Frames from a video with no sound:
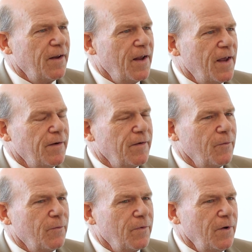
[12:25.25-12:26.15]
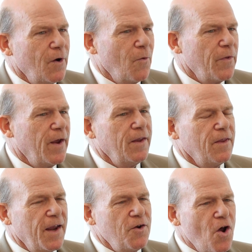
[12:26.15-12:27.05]
And then,
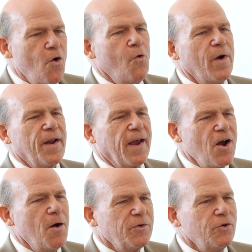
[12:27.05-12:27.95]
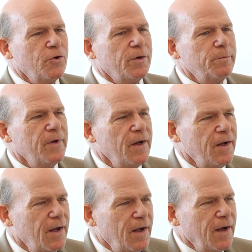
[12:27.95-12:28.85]
they know when I come to them
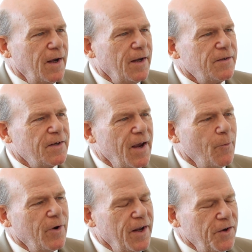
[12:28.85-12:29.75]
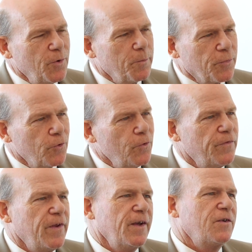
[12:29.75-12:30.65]
and say we need to
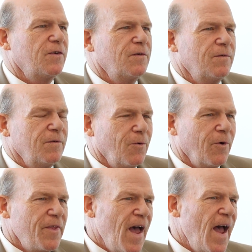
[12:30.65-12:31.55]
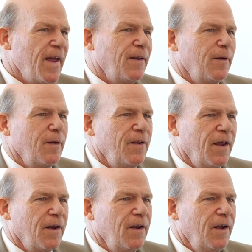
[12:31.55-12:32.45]
improve this or that
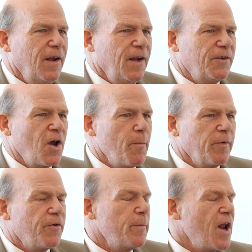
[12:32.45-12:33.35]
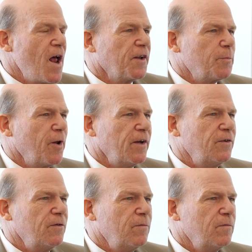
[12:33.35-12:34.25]
it's coming from an honest place.